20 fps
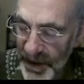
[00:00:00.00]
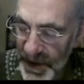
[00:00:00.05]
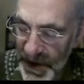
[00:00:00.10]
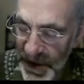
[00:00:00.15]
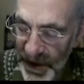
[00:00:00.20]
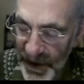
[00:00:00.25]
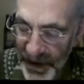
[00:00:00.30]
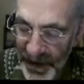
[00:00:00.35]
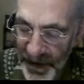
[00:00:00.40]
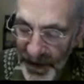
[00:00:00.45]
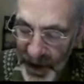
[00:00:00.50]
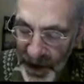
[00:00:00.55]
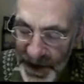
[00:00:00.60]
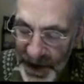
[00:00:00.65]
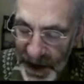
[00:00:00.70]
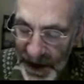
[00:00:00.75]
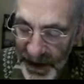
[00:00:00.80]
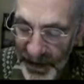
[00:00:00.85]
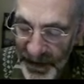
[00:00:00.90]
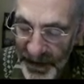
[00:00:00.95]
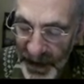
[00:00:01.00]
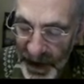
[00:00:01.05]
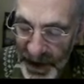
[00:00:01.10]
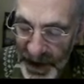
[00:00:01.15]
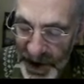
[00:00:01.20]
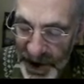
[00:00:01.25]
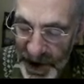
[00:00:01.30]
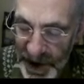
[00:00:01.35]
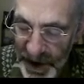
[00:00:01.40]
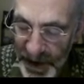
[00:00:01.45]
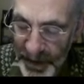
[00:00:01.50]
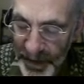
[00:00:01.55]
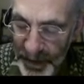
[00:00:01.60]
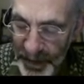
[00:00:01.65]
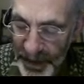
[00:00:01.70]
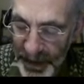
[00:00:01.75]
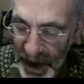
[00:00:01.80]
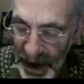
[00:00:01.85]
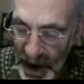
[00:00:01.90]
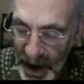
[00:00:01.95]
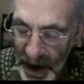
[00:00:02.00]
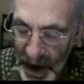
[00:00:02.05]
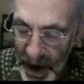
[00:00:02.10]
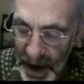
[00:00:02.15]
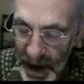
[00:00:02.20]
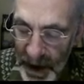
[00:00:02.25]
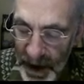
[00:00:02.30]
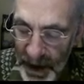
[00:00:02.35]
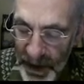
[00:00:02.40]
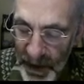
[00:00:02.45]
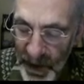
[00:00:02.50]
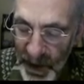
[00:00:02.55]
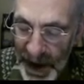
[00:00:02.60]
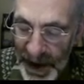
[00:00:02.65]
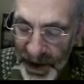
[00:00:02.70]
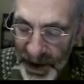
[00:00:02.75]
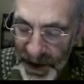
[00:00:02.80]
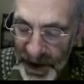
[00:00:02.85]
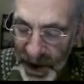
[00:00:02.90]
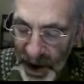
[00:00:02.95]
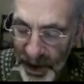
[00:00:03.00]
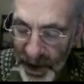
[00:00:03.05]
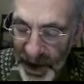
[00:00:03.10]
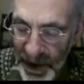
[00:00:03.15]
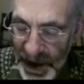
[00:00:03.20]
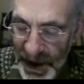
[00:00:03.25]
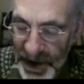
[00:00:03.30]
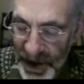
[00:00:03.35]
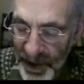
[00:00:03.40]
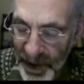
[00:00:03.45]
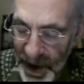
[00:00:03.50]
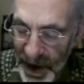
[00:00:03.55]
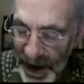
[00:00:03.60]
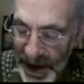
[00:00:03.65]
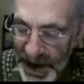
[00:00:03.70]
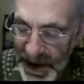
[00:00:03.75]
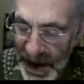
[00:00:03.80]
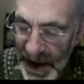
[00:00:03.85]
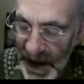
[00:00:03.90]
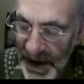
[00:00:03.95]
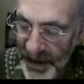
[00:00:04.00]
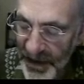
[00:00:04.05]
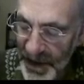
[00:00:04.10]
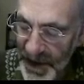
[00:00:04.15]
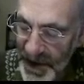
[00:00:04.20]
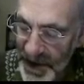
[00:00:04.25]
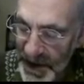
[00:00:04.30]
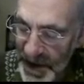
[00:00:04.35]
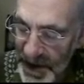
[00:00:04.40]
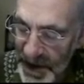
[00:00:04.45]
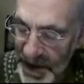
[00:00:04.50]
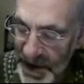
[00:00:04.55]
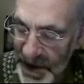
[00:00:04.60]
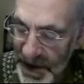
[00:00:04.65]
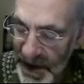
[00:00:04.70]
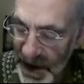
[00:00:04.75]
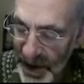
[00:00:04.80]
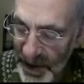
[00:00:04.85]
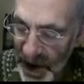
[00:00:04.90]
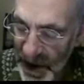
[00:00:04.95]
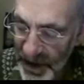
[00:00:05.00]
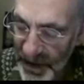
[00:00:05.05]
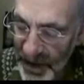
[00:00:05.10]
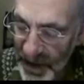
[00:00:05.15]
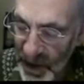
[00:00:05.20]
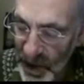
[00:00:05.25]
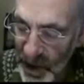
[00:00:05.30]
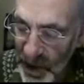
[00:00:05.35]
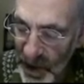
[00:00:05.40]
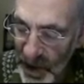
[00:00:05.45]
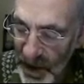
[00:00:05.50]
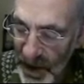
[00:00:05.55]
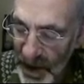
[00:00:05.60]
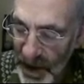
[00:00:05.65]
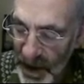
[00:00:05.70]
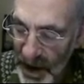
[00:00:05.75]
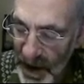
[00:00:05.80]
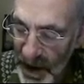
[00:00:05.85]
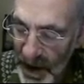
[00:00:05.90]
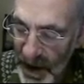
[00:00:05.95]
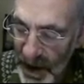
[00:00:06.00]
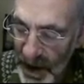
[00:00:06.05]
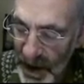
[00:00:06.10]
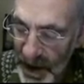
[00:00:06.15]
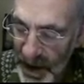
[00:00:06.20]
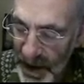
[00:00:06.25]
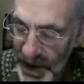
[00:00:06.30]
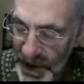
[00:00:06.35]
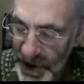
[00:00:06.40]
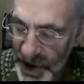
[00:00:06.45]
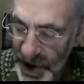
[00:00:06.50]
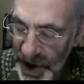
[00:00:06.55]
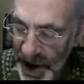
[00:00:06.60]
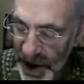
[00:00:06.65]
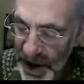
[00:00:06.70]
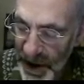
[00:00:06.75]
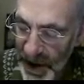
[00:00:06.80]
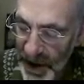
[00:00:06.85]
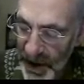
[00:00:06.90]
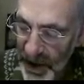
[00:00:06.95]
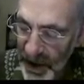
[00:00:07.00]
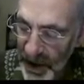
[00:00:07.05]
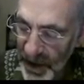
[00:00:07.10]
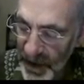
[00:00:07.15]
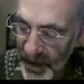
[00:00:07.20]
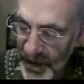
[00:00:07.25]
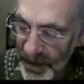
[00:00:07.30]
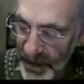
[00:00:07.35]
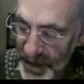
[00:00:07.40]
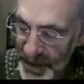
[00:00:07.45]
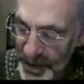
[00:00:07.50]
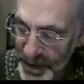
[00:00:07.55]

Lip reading: So if I've got any function, the Reynolds operator applied to F is just the sum over all G of